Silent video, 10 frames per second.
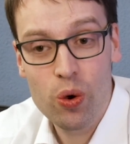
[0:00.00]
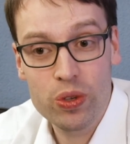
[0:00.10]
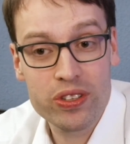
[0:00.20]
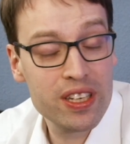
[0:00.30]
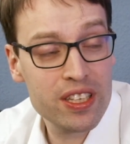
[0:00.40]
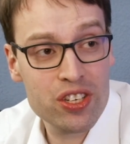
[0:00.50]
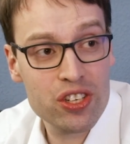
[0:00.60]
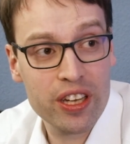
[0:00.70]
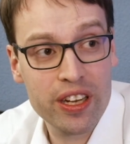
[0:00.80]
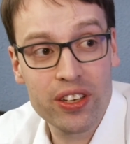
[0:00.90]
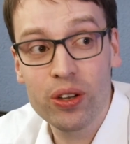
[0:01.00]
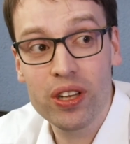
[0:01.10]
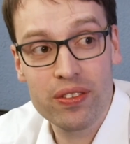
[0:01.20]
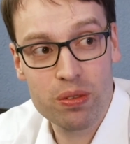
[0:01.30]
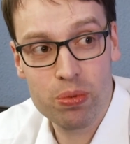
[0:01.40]
With Liechtenstein, I don't
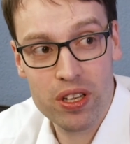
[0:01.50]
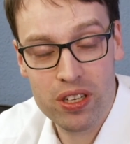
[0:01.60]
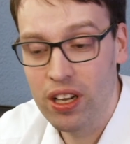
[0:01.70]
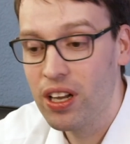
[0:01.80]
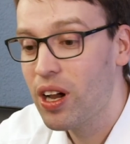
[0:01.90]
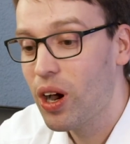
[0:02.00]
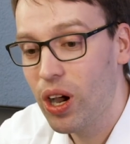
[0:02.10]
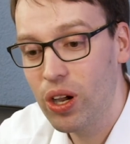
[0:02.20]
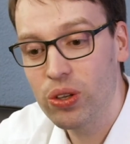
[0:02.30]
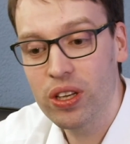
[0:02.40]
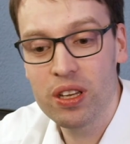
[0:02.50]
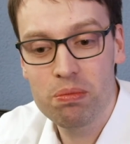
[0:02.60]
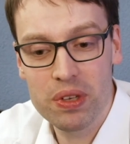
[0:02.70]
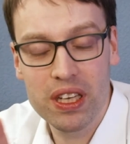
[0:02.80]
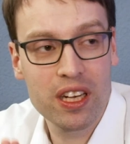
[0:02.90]
have the pressure. Only
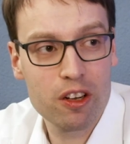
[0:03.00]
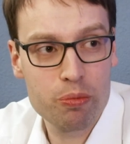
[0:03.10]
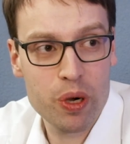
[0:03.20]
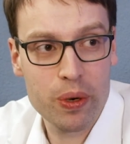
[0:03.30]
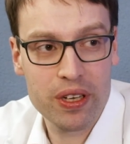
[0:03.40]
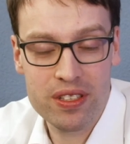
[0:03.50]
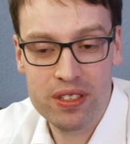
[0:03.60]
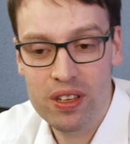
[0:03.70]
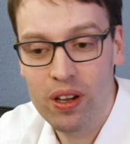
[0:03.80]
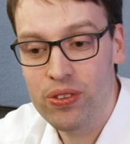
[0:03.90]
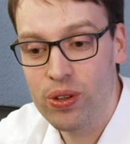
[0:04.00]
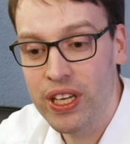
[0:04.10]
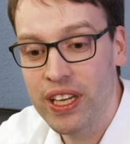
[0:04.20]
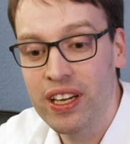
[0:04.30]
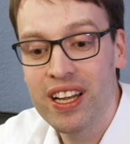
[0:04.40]
beginning of my wealth of the
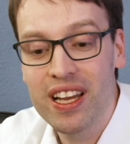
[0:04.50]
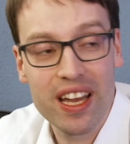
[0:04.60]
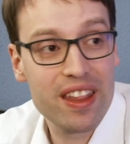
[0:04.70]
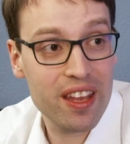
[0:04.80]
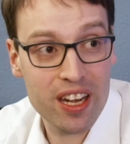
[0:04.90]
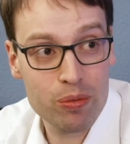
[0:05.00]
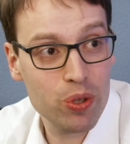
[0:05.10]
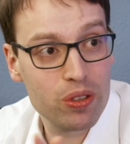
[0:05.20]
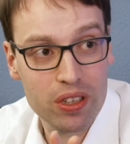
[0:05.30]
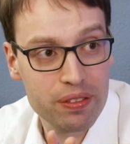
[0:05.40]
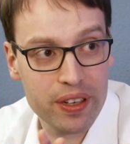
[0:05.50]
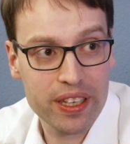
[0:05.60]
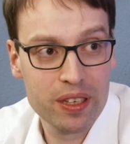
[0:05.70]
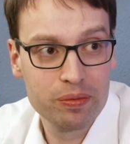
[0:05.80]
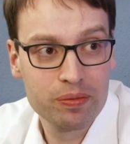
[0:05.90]
year, and then I'm totally fine.